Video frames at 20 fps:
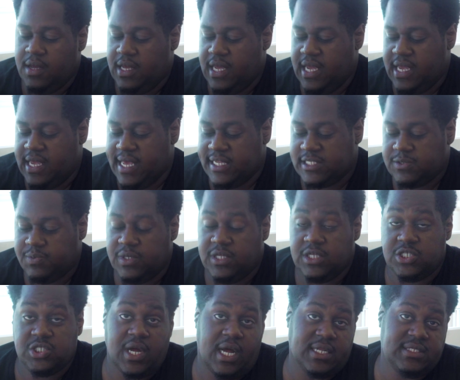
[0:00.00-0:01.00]
It gets me the
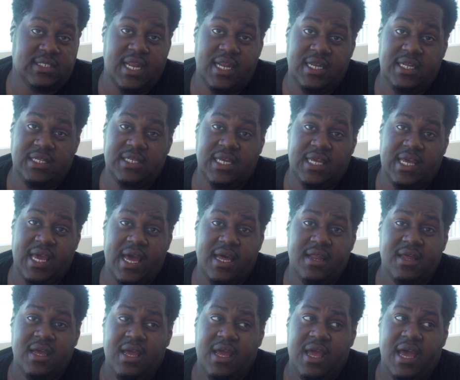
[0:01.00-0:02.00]
shots that I need to get.
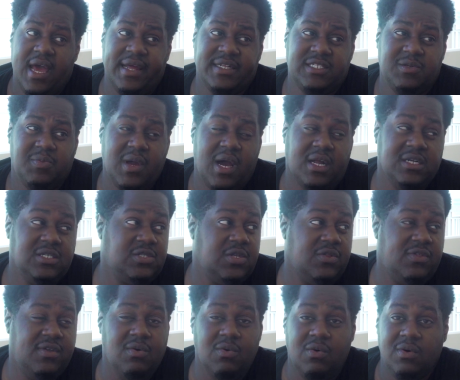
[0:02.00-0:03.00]
And to be honest
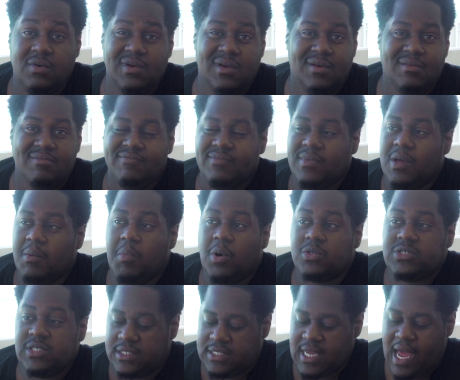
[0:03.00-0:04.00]
with you,
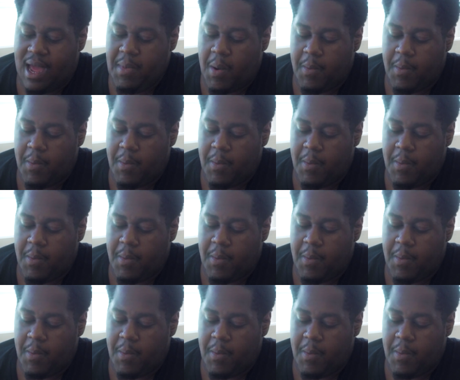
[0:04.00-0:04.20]
most of the time